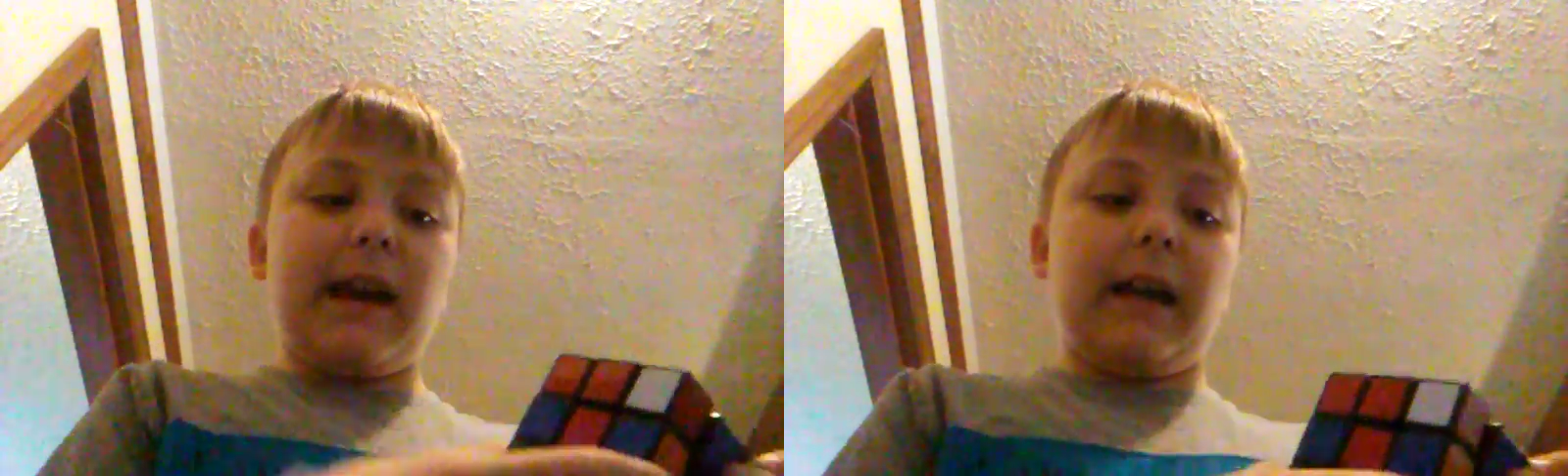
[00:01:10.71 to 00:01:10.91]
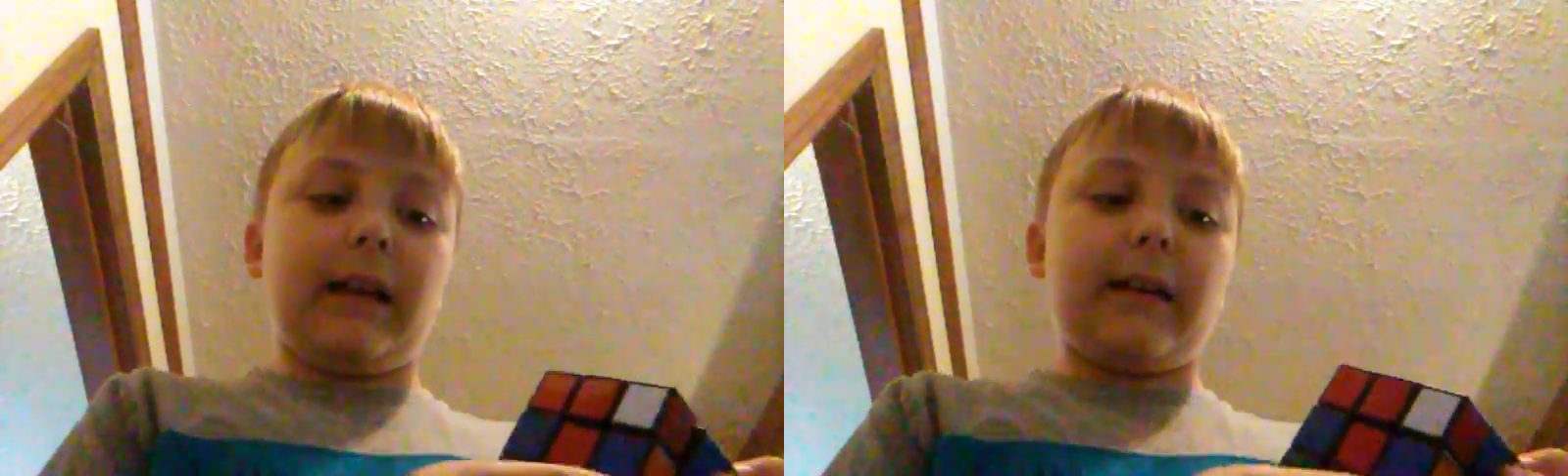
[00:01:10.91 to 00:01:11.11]

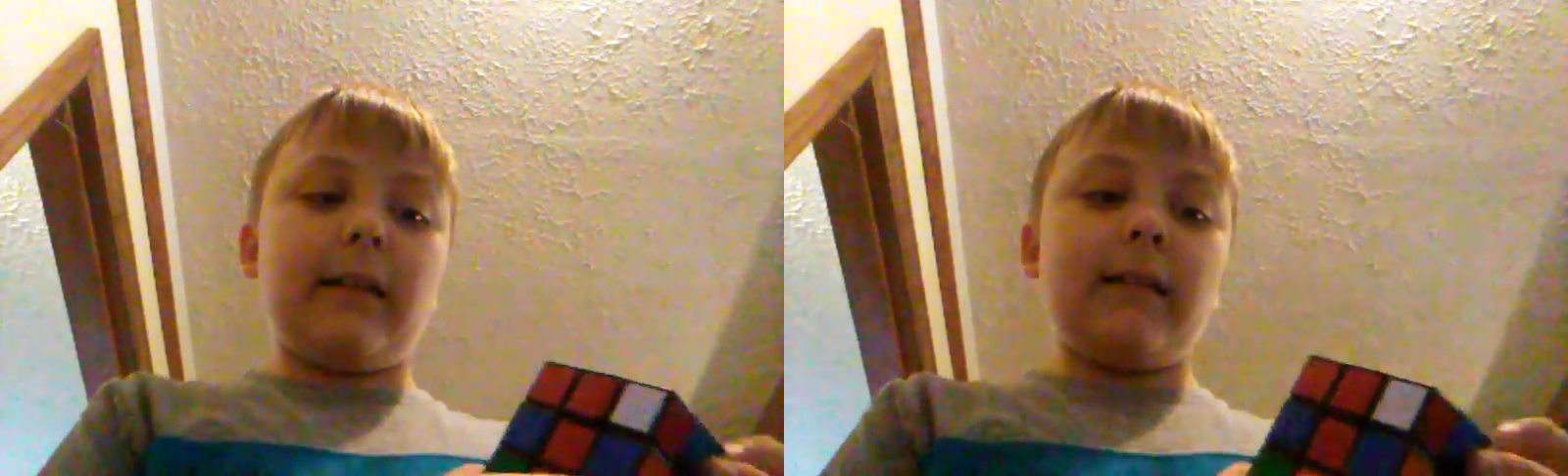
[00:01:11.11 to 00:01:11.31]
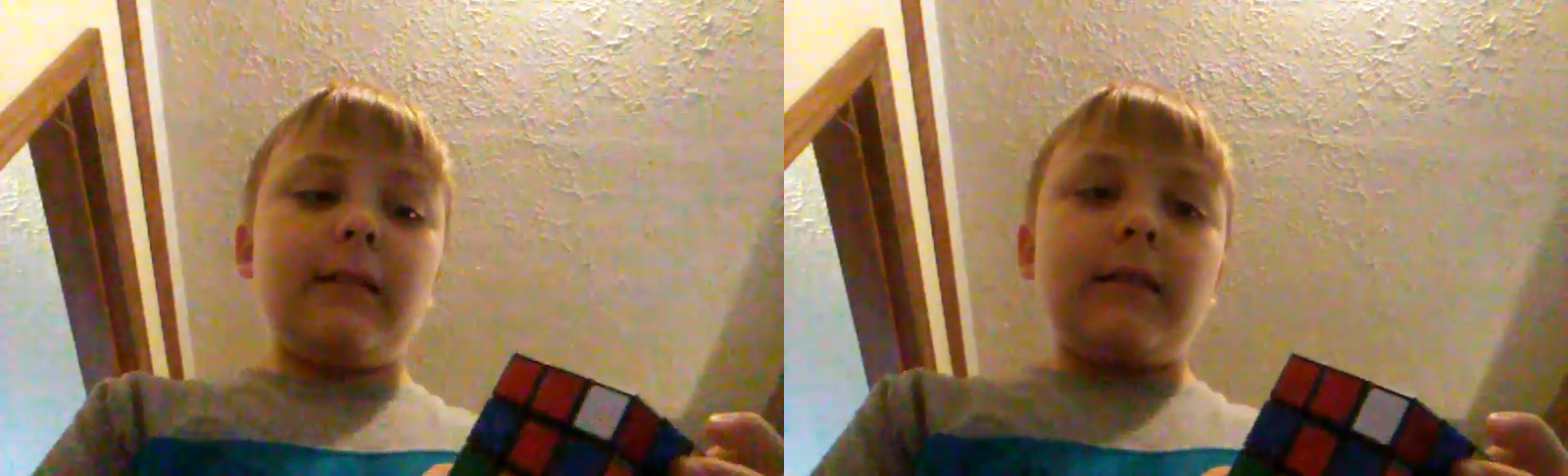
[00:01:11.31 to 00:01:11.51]
back
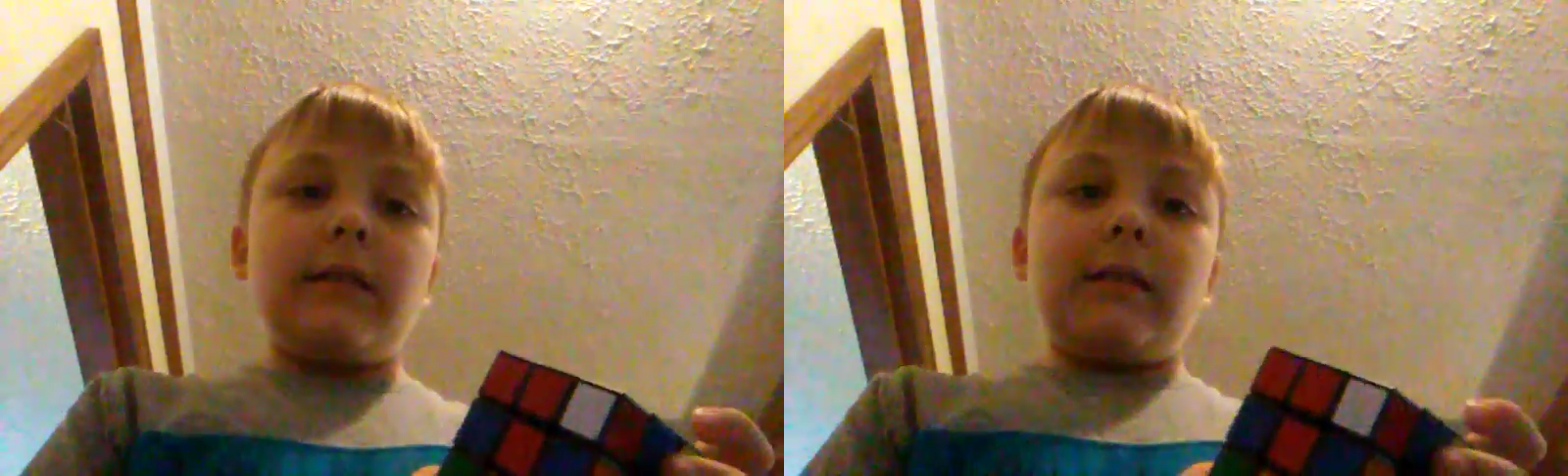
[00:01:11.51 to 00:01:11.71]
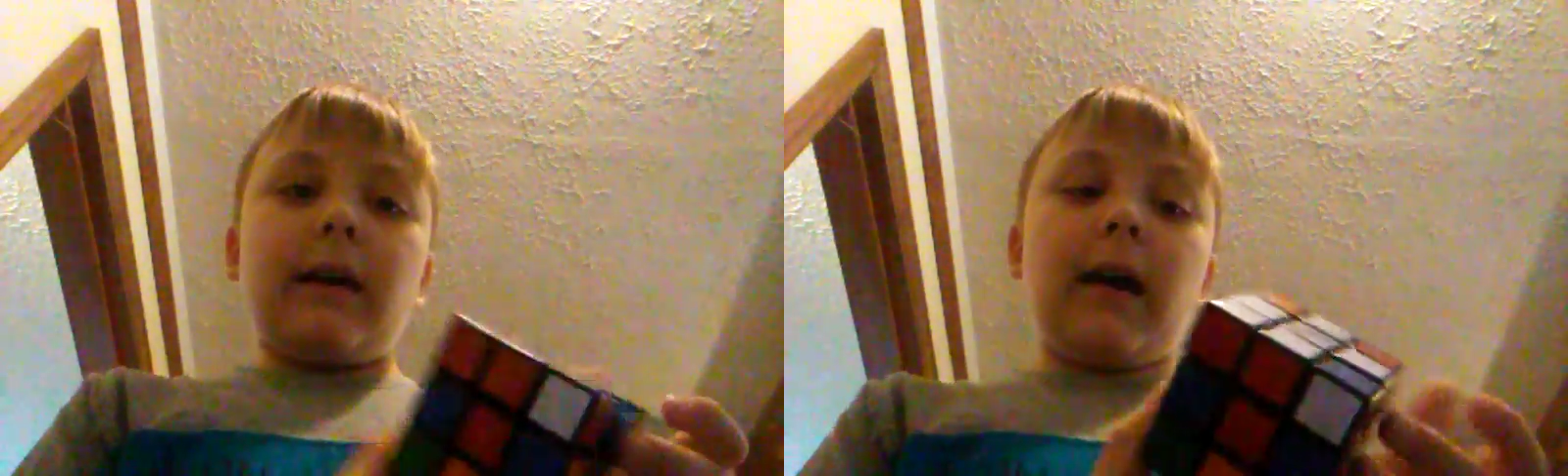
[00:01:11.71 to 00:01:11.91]

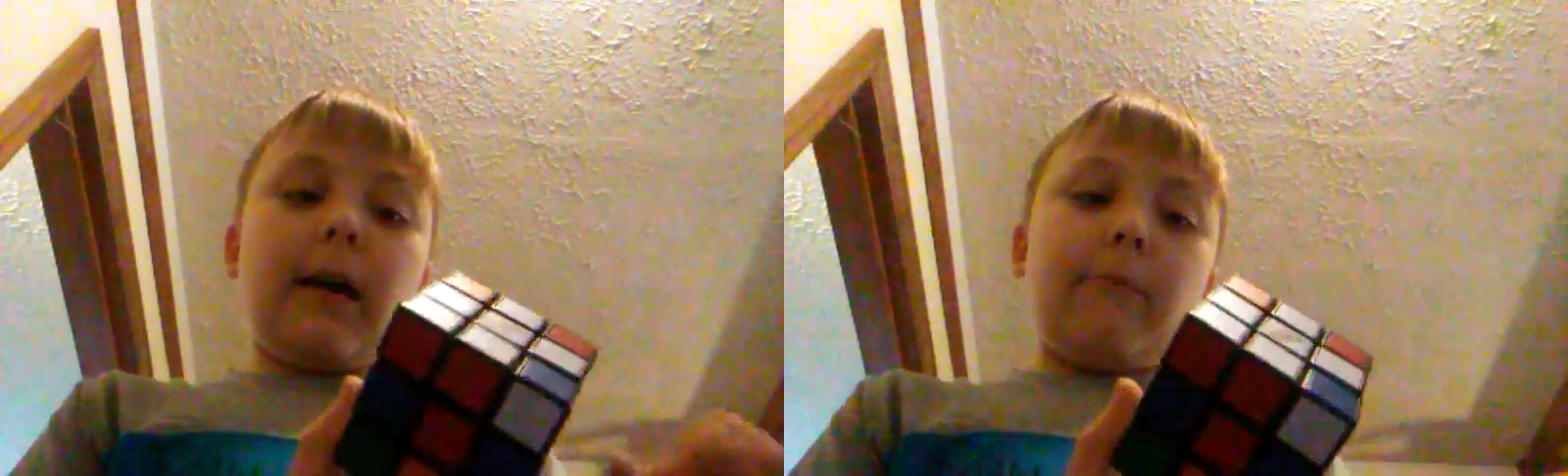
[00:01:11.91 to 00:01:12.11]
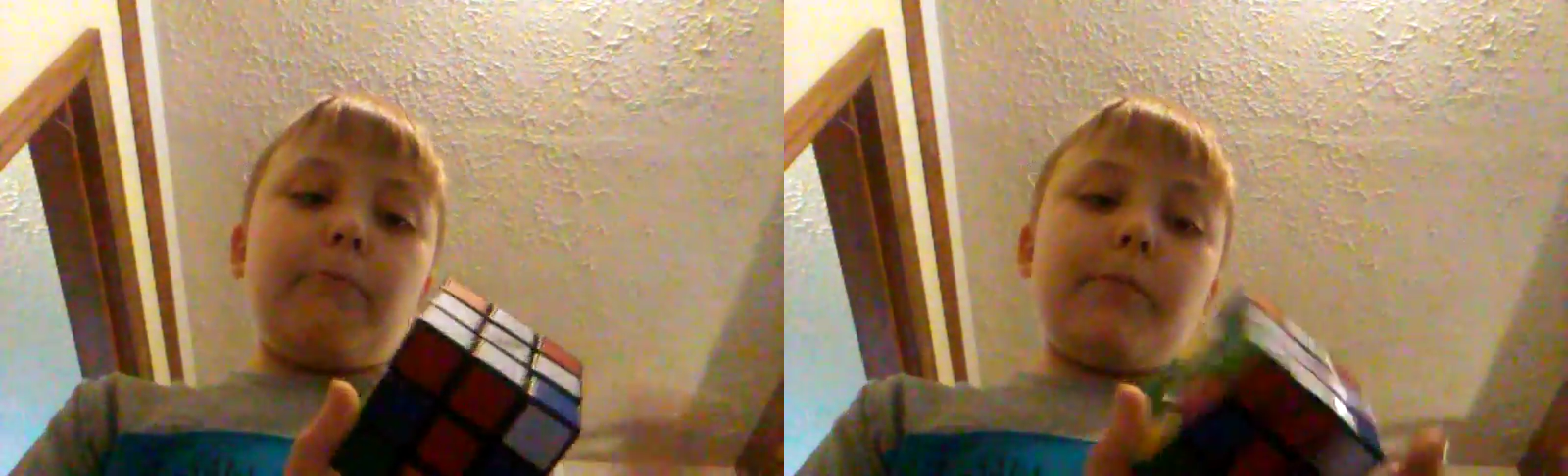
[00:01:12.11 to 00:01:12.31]

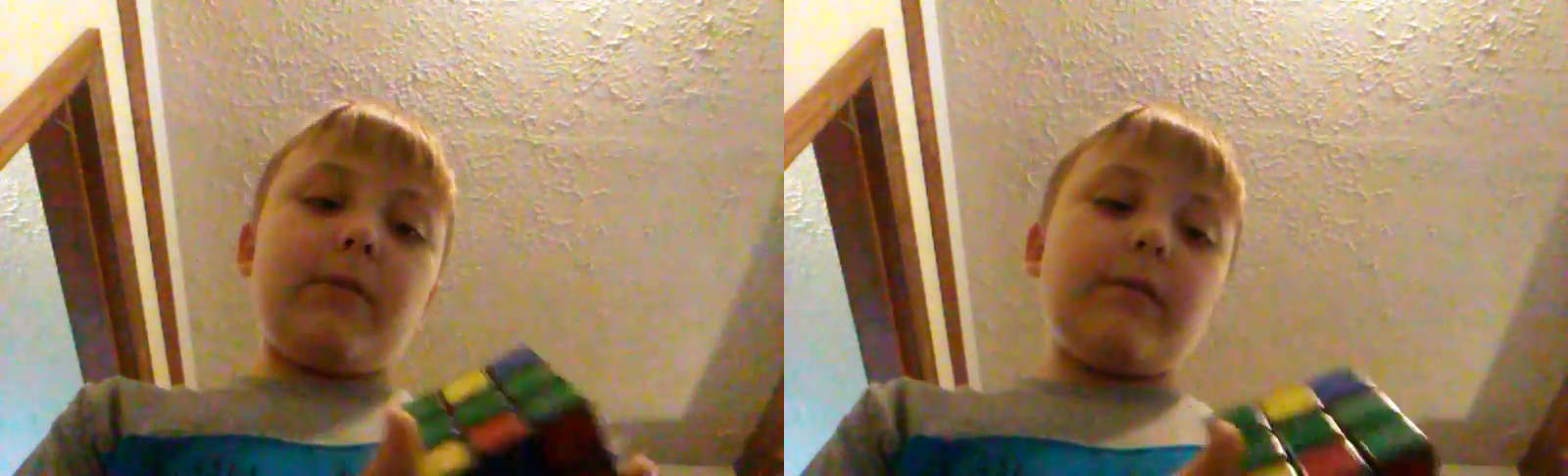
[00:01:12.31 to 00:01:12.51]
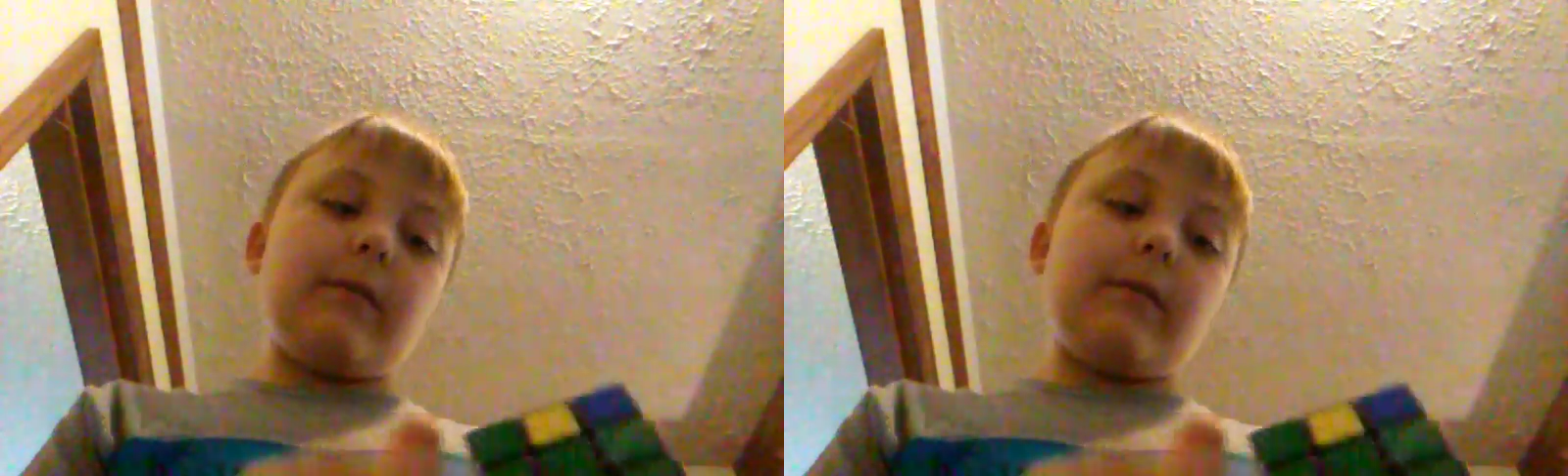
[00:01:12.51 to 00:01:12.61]
up.